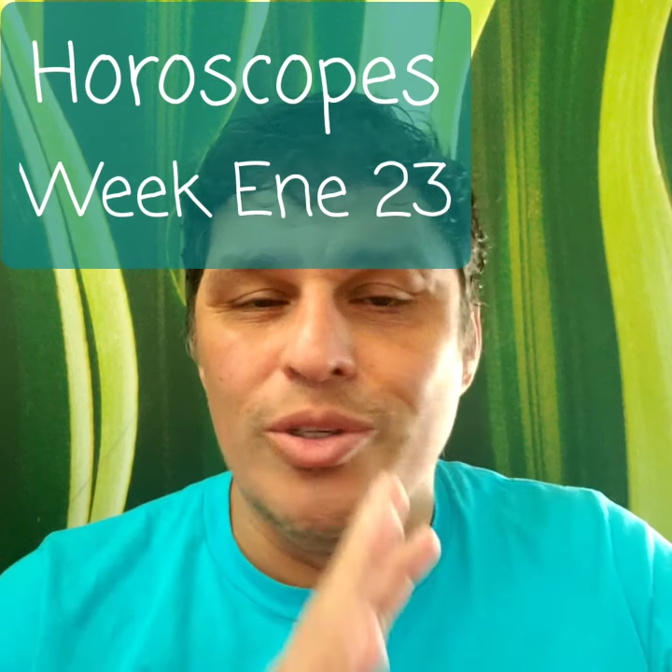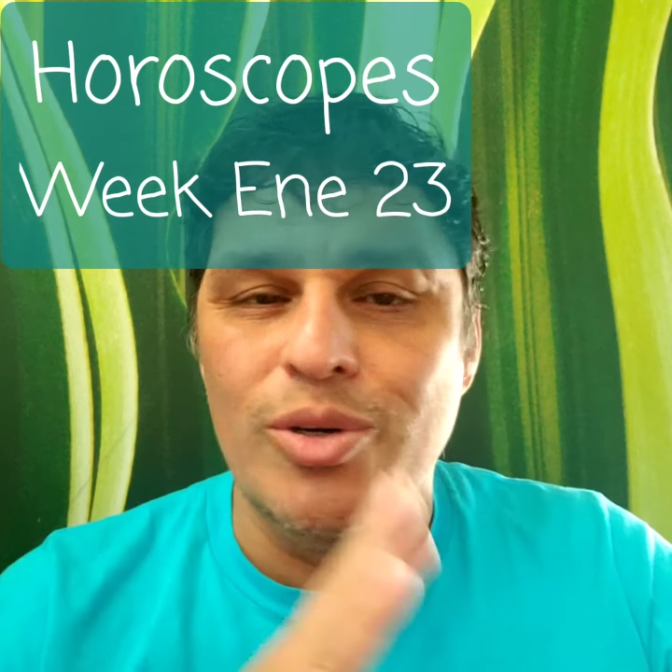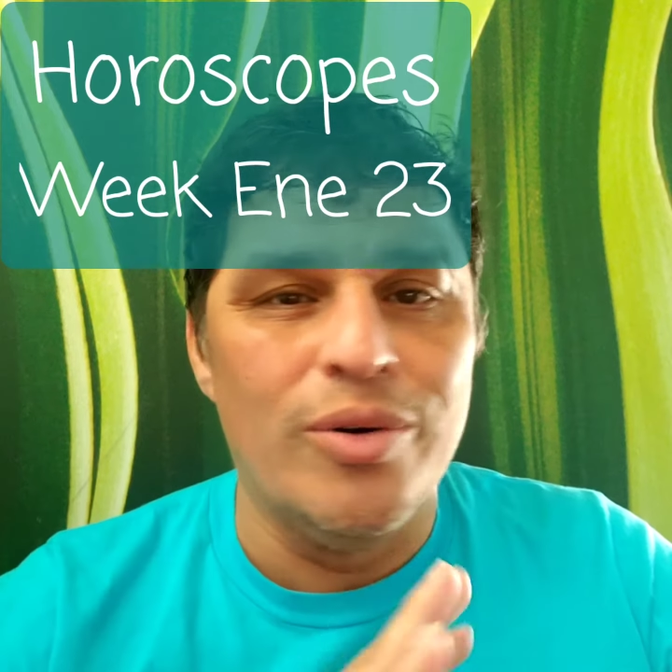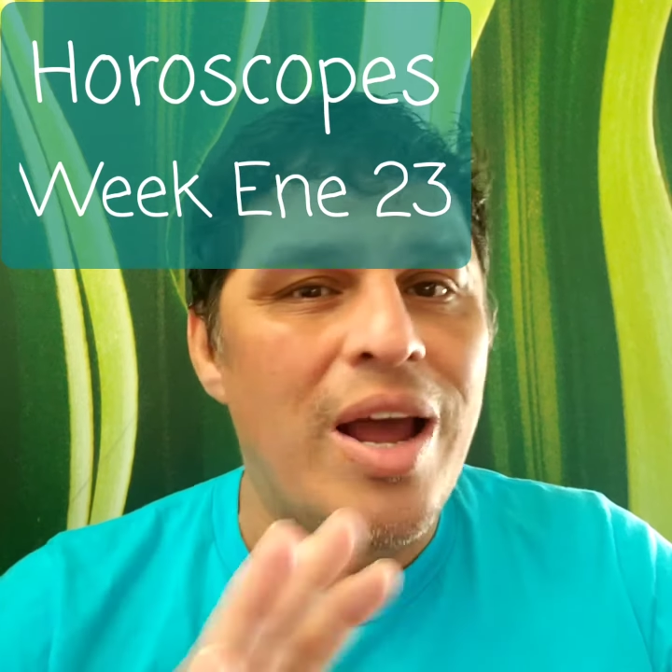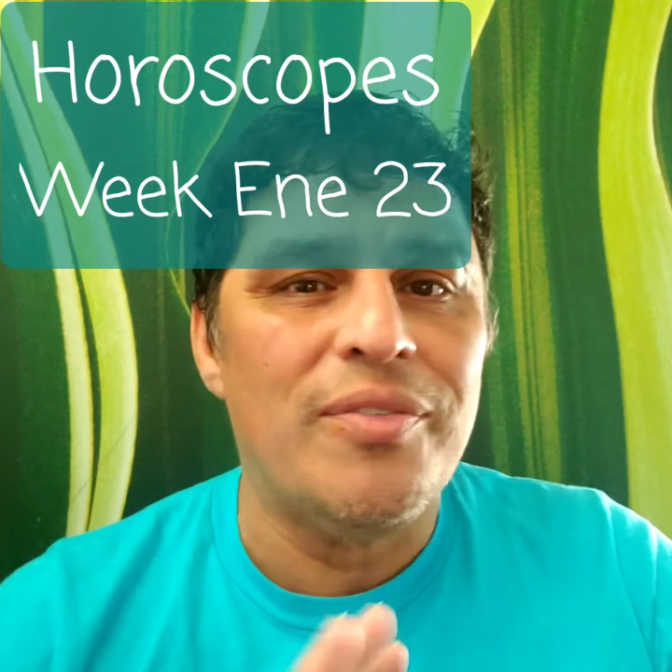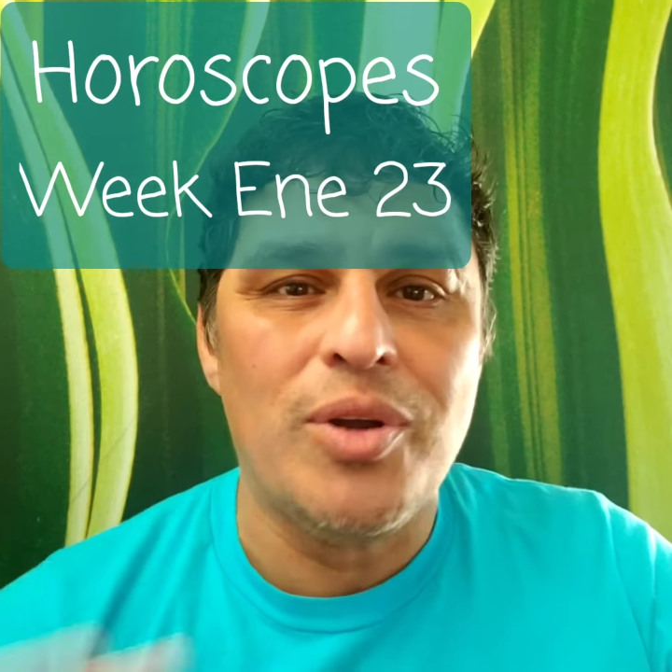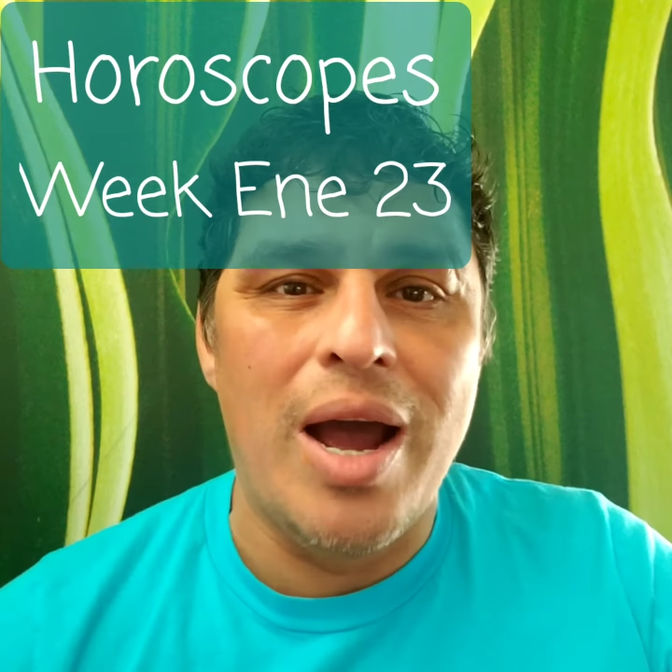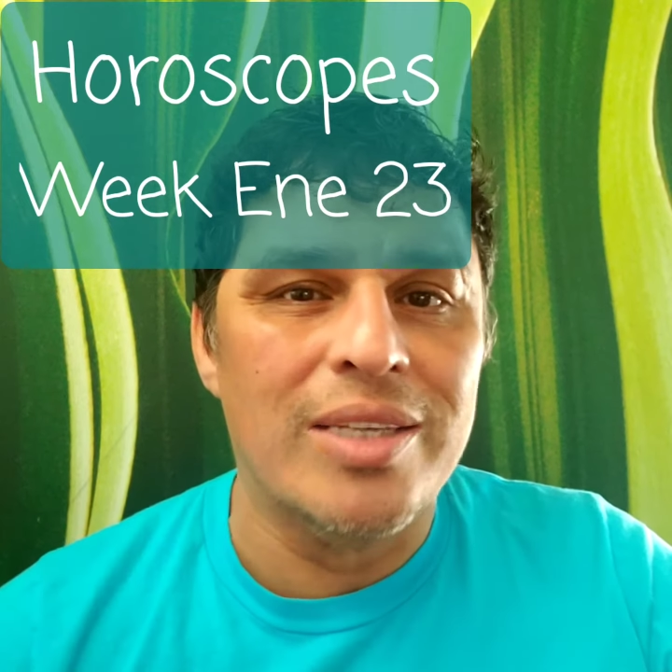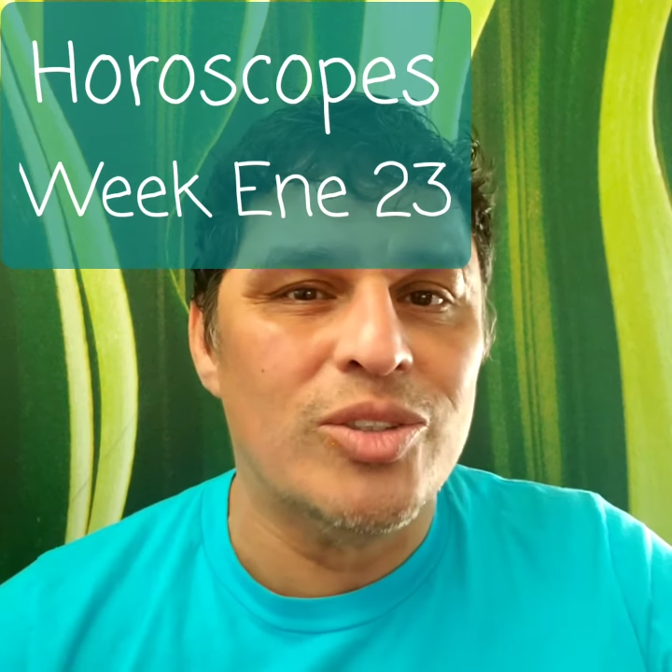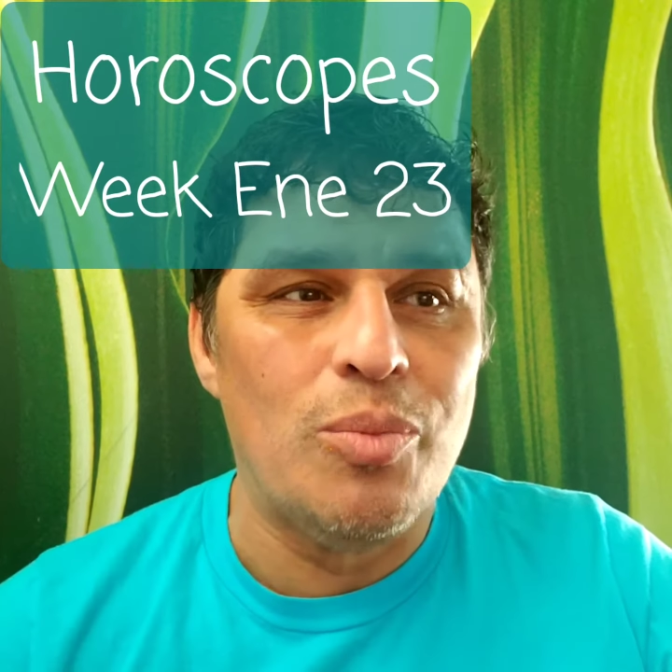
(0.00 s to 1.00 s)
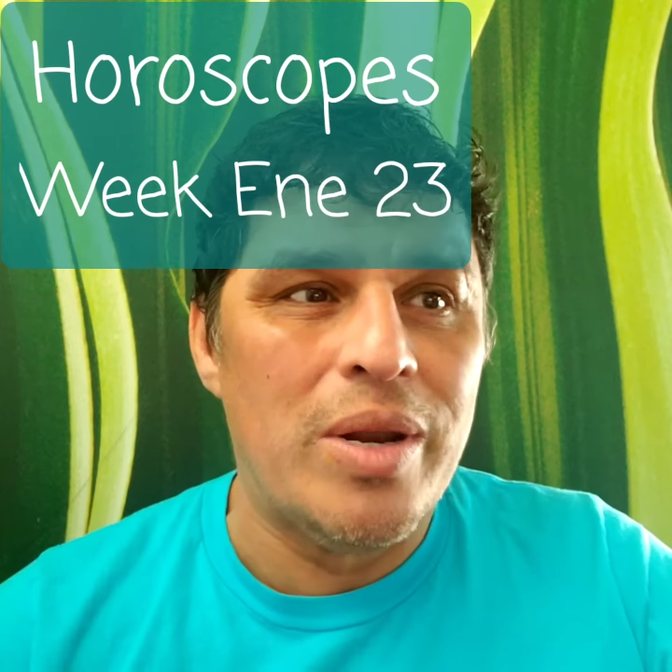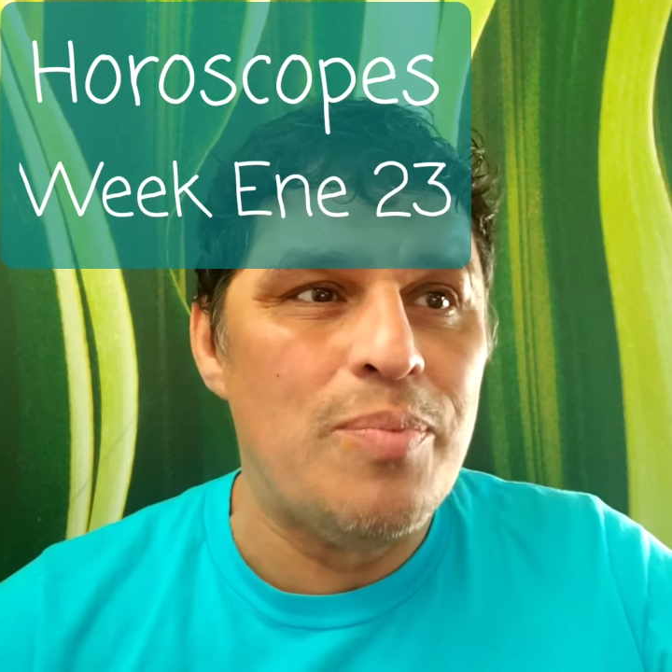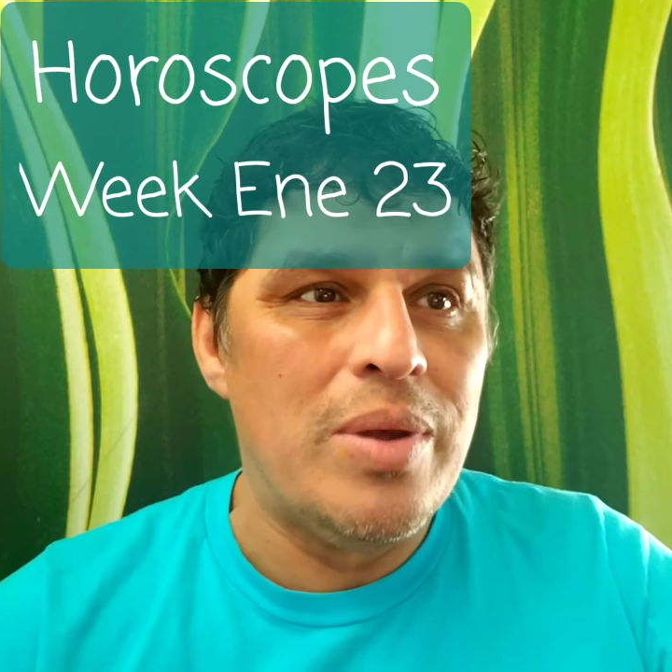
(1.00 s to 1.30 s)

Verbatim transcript: You don't have to ask so many